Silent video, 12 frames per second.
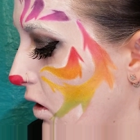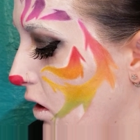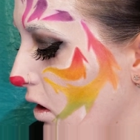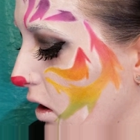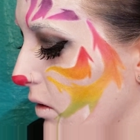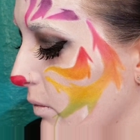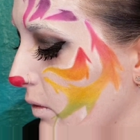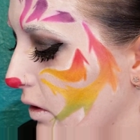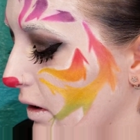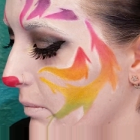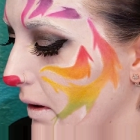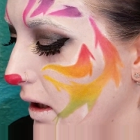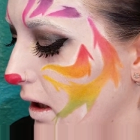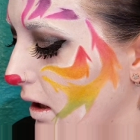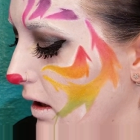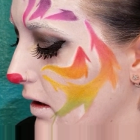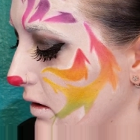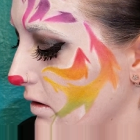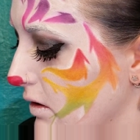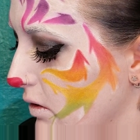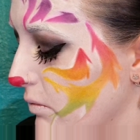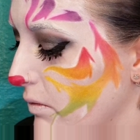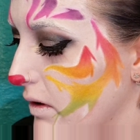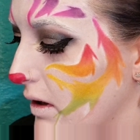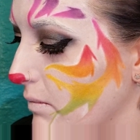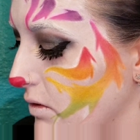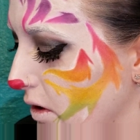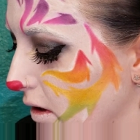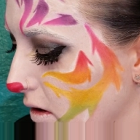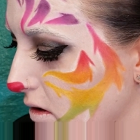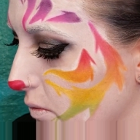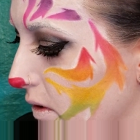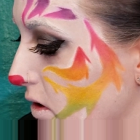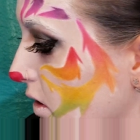arm or on my hand when I'm trying to switch